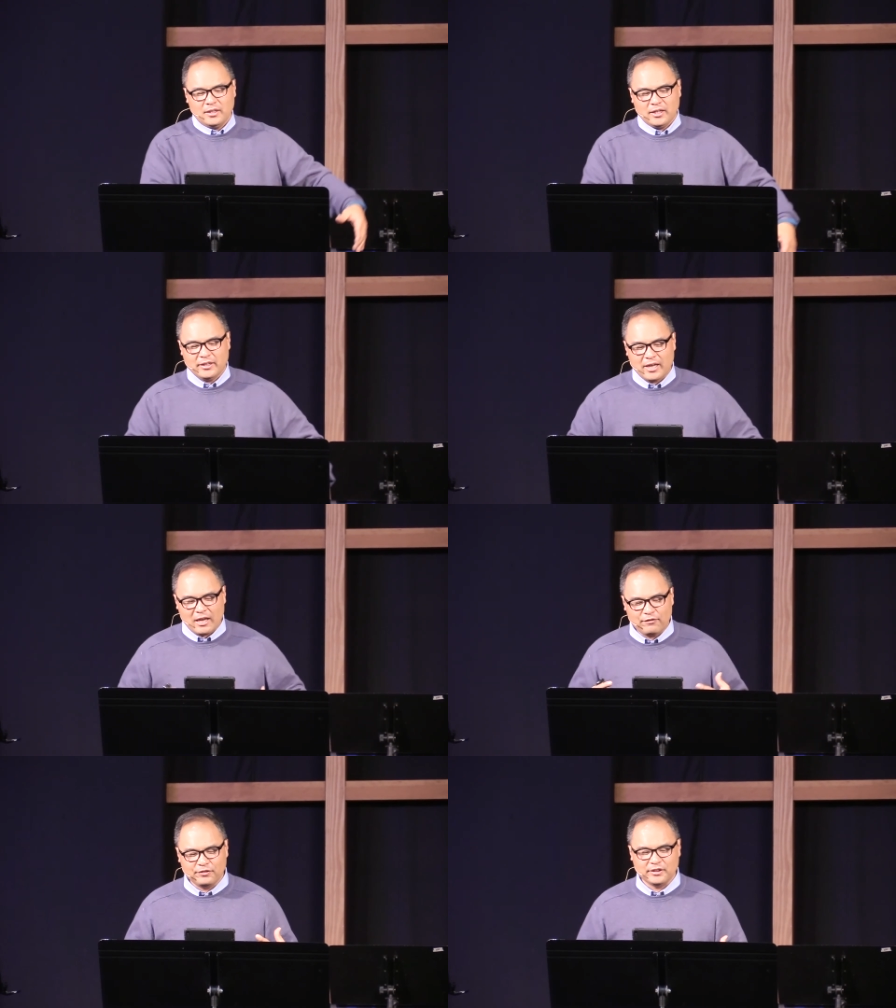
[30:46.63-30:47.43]
in a
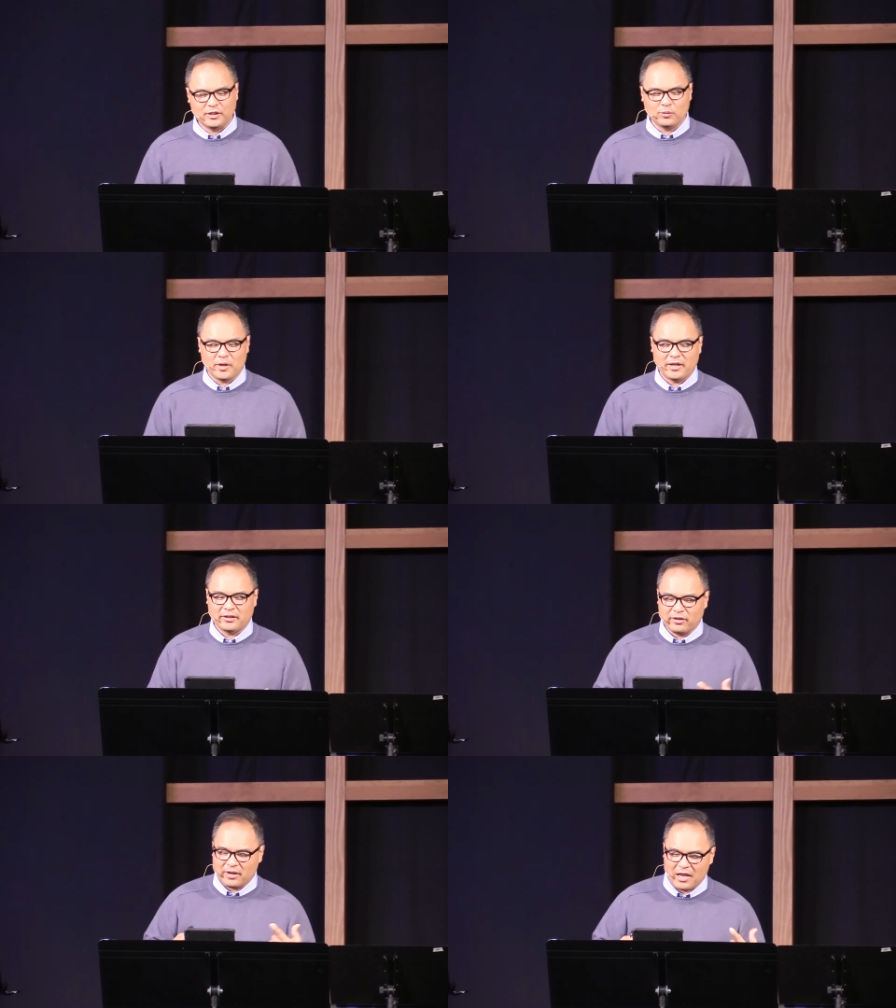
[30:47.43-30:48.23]
heavenly way,
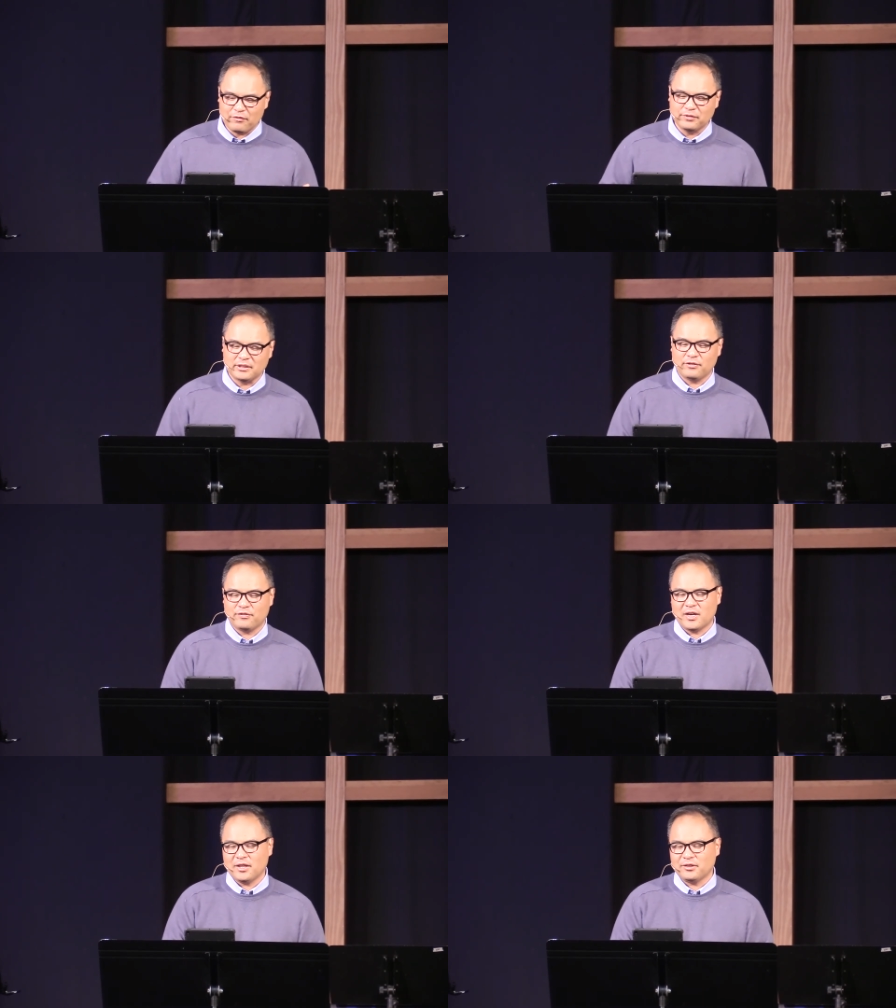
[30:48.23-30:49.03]
their heavenly
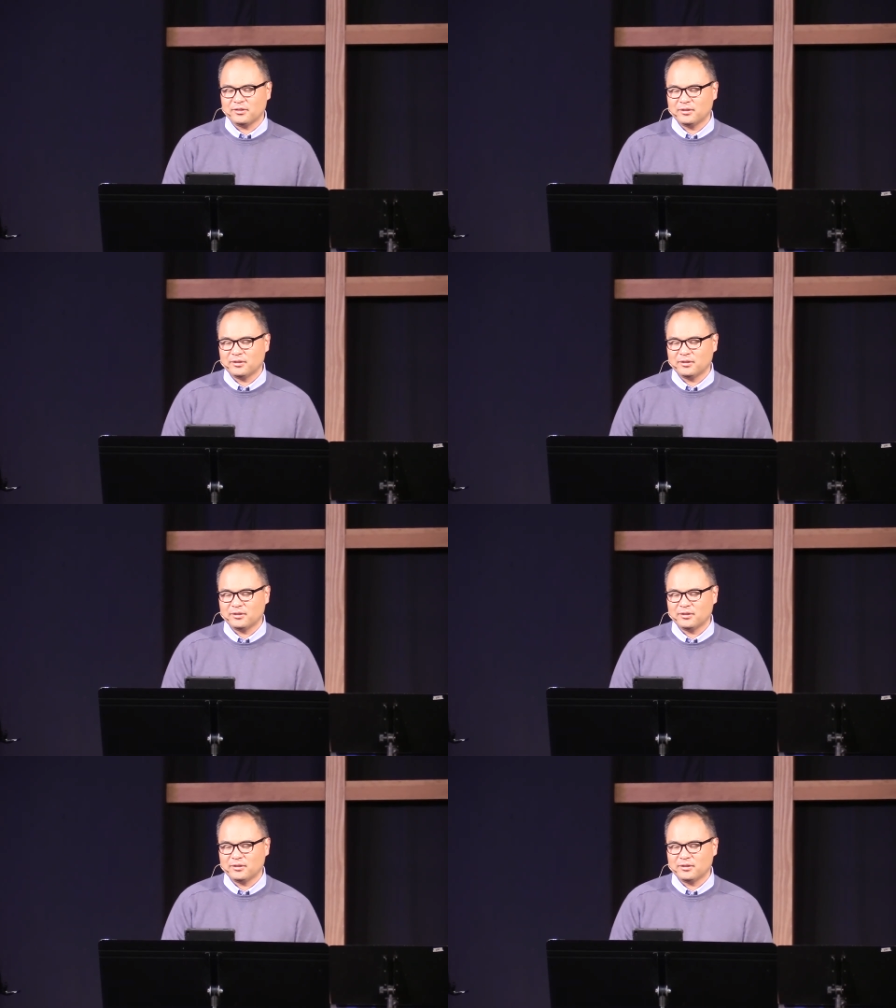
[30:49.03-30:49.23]
Father.